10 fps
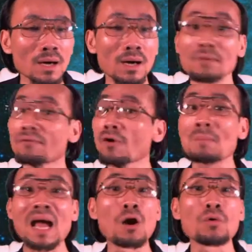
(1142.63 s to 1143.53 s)
From
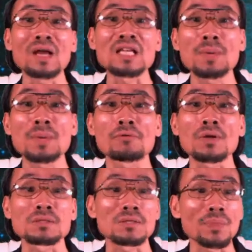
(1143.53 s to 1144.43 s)
my own
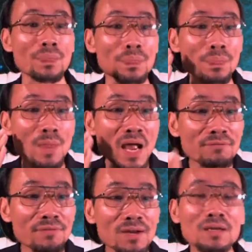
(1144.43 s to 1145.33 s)
experience,
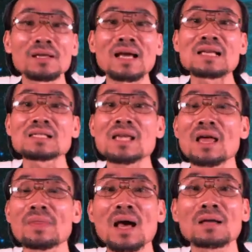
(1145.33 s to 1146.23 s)
definitely I
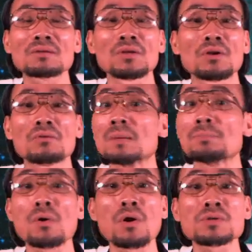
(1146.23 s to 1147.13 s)
say that the
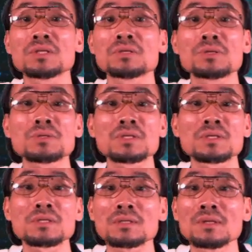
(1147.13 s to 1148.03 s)

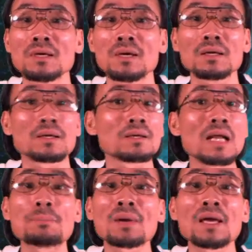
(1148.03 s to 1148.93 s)
prostitutes
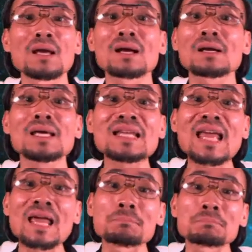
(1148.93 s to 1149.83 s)
they play the clean
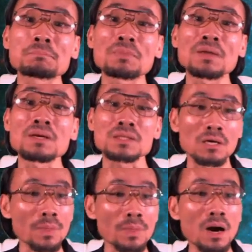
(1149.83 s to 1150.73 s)
game,
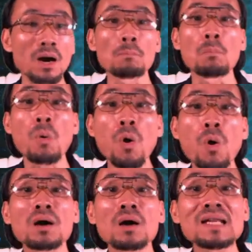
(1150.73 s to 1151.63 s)
so they are
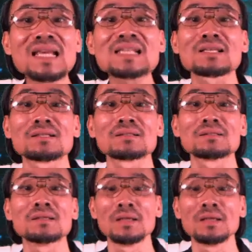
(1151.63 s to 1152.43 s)
more decent.